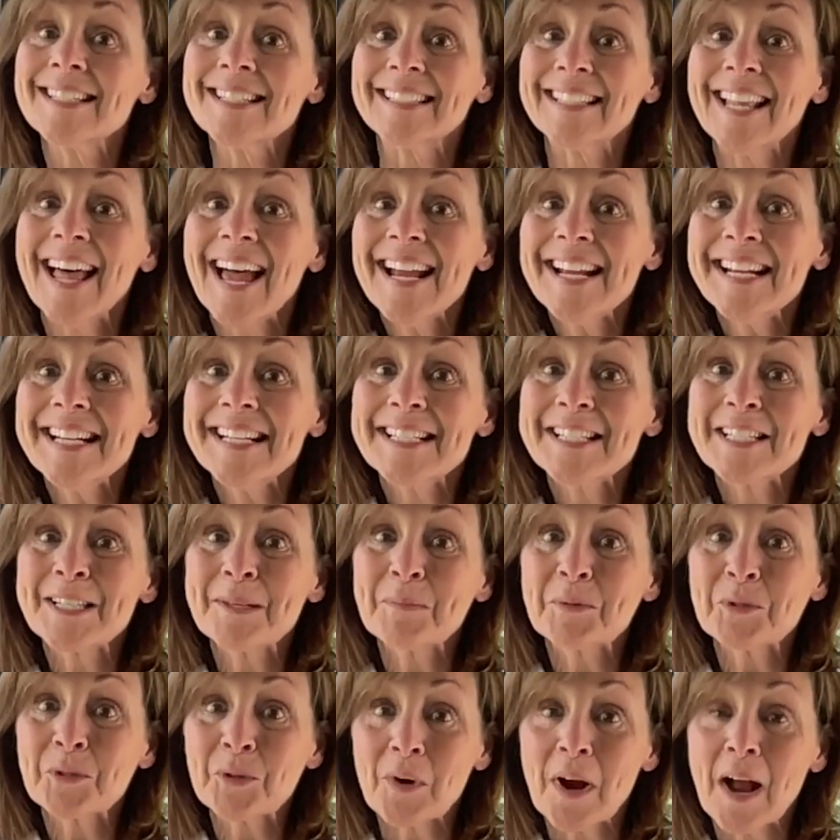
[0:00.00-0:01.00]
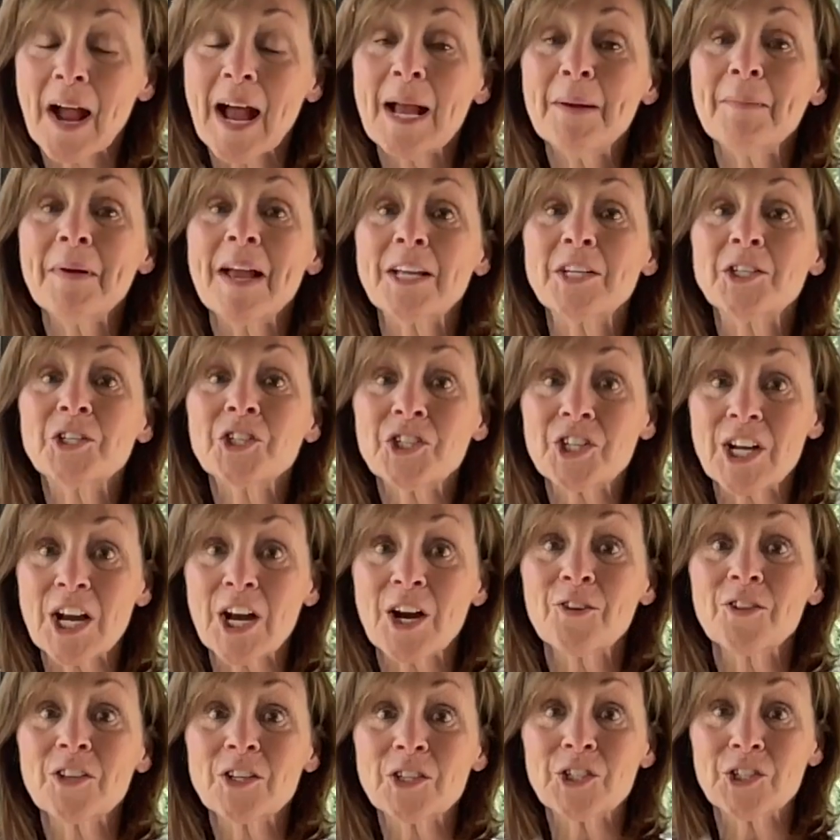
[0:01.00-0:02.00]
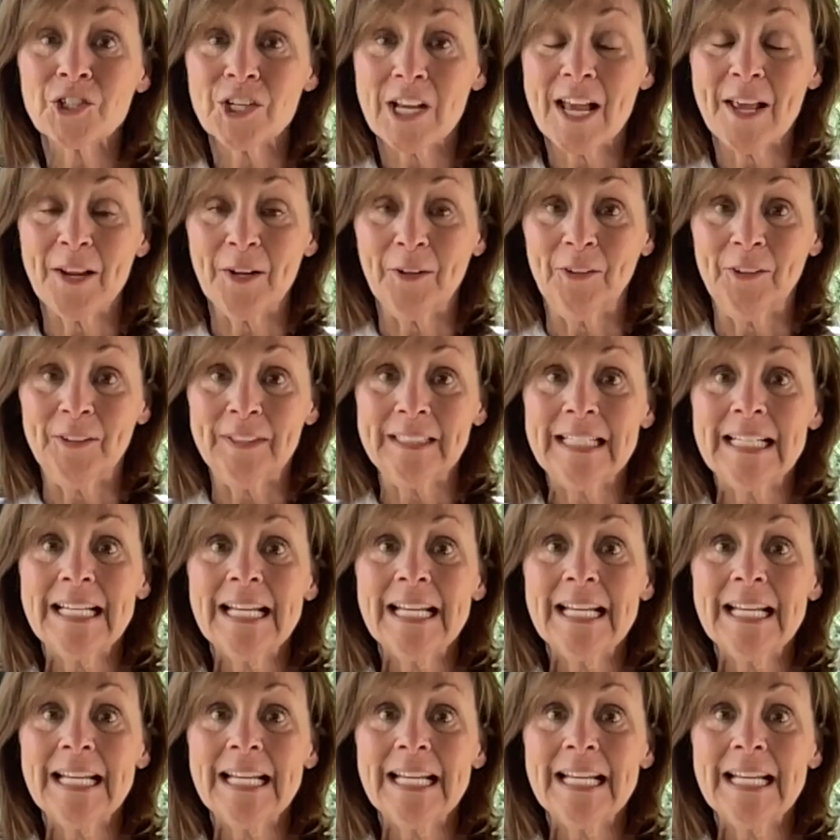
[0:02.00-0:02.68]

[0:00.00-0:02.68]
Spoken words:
to like, subscribe, and share this channel.